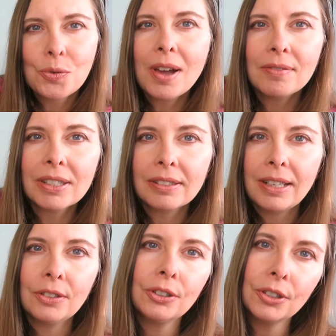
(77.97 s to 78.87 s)
You have the
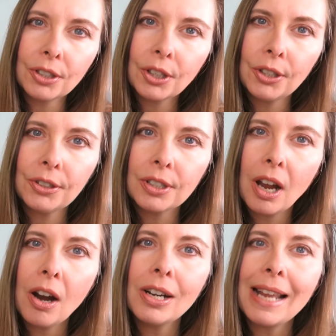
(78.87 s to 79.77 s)
standard secured
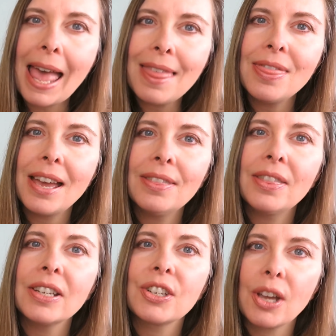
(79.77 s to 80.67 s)
card and
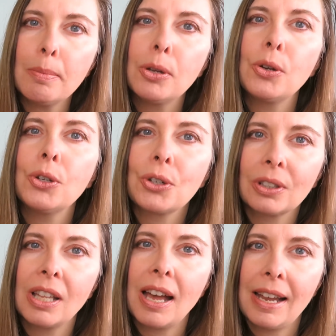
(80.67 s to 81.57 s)
then the Double
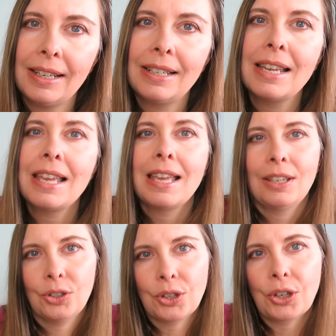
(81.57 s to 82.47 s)
Your Line
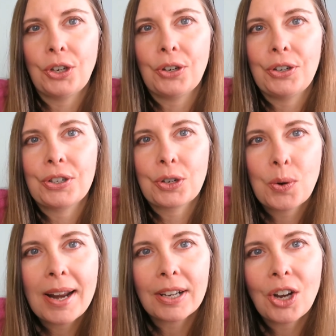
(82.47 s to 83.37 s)
secured
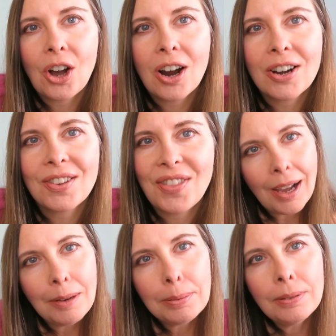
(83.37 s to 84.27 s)
credit card.
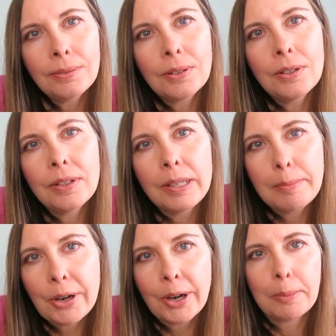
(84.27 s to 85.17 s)
I prefer the
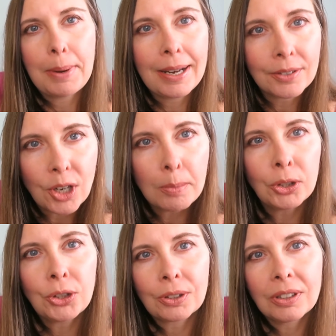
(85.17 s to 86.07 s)
Merrick Bank
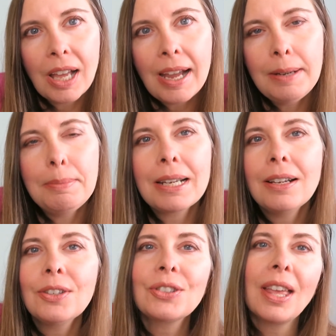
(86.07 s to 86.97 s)
Double Your Line
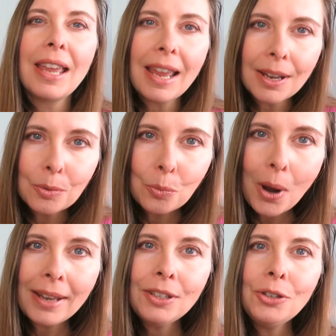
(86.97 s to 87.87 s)
because
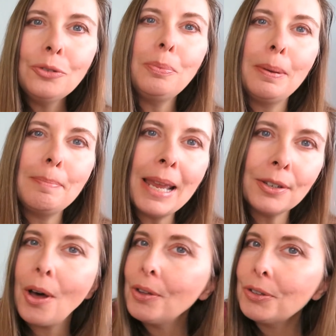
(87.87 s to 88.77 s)
when you
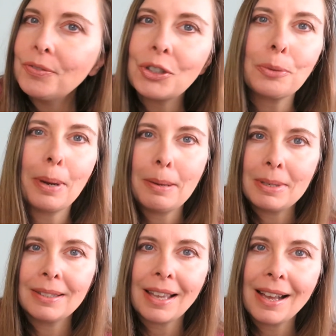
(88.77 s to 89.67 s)
make all of your
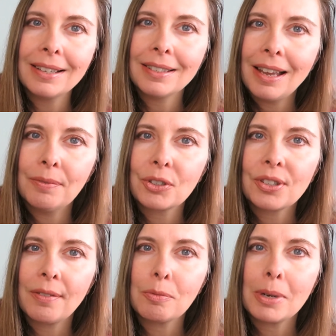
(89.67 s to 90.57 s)
payments on time for
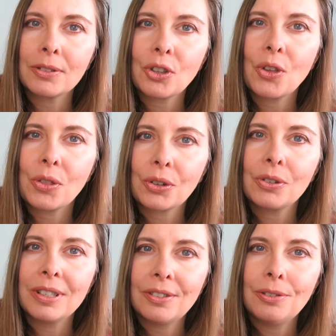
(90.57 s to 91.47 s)
7 months, they're
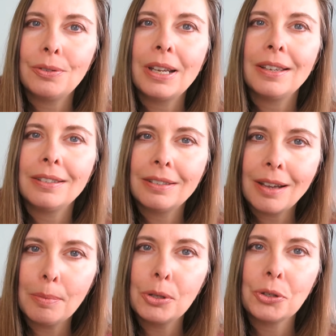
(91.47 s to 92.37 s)
going to
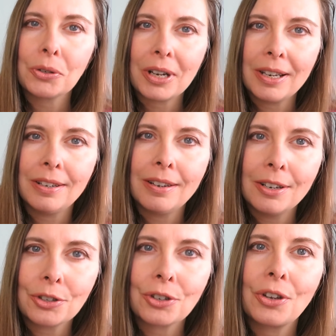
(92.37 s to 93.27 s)
double your
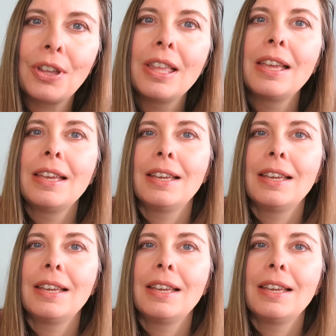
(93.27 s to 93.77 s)
initial